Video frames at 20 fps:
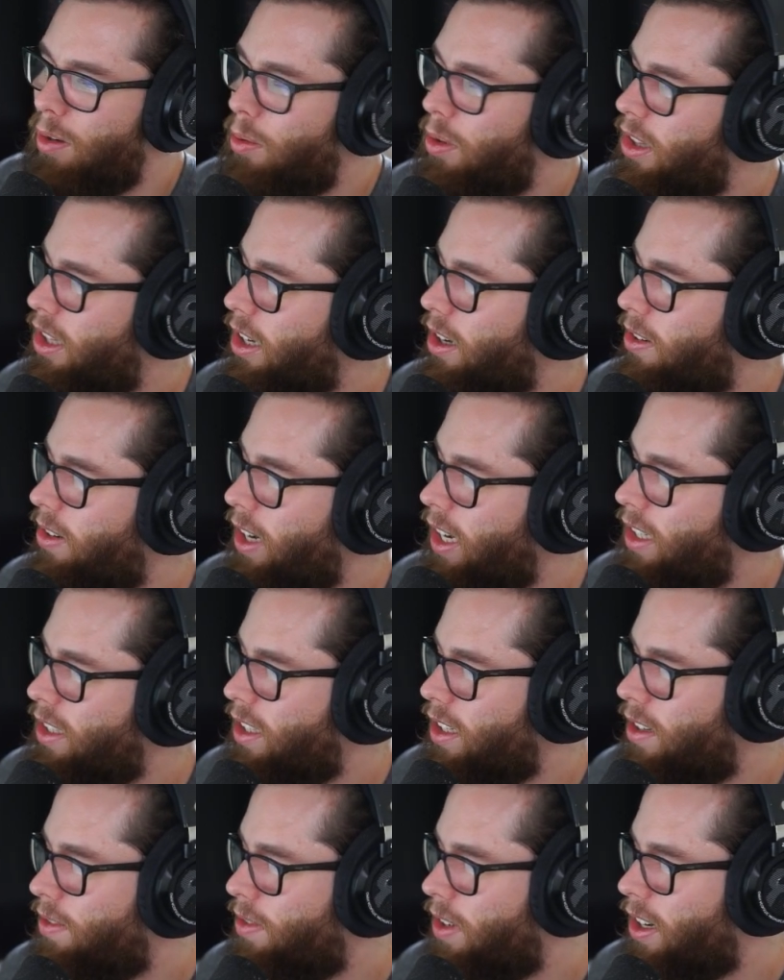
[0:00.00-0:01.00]
With the
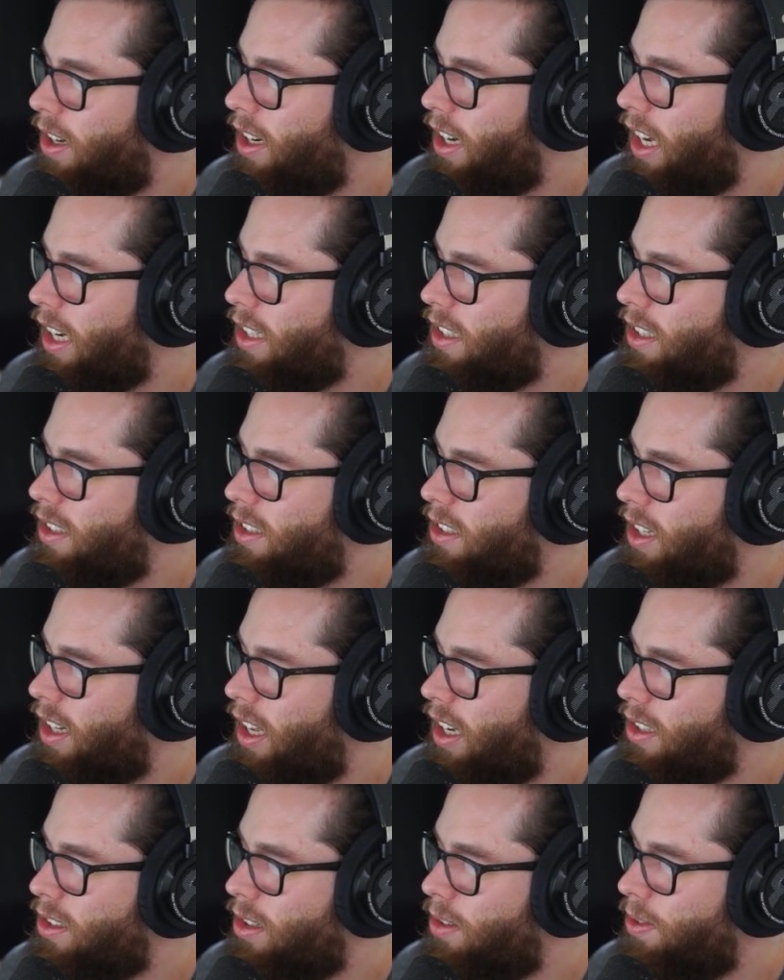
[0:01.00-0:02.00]
creation of connections
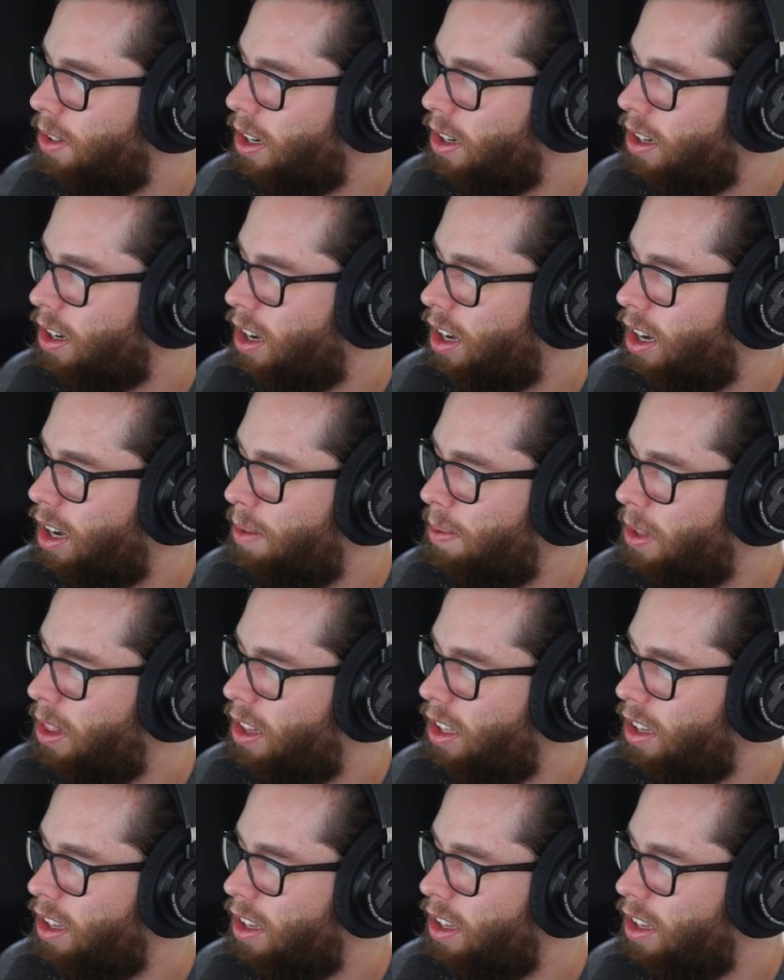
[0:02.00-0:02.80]
classroom dot com,